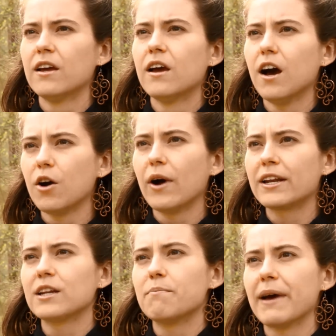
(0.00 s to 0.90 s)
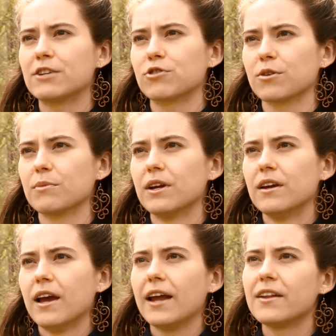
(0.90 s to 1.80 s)
oh, I need a bedroom.
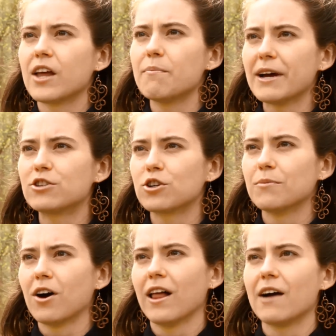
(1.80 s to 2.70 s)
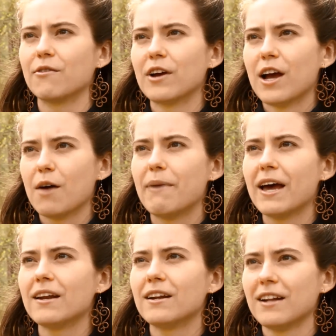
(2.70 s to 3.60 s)
And in that bedroom, I'll have a
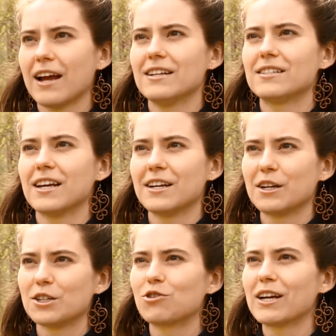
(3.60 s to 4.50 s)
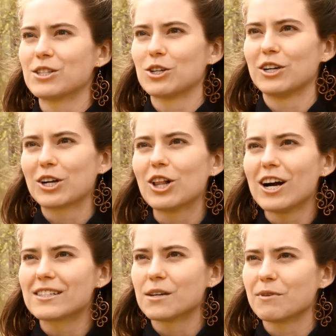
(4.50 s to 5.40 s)
bed and a nightstand and a dresser and a
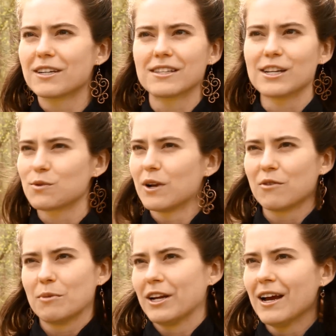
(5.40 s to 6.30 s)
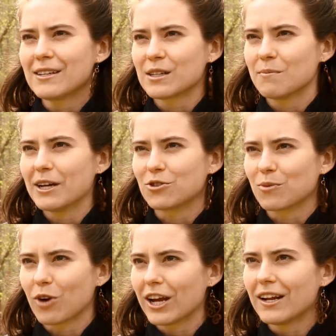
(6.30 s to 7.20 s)
closet because that's what everybody has in a
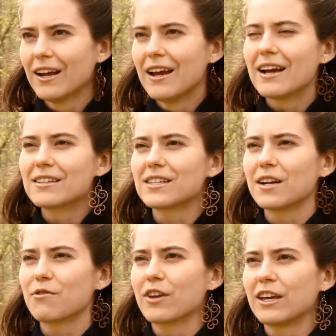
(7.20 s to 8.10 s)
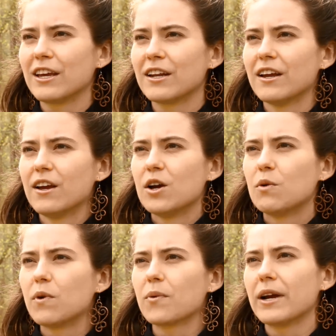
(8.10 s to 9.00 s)
bedroom, right? Instead of thinking,
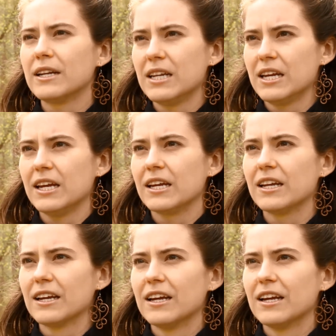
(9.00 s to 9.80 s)
what do I need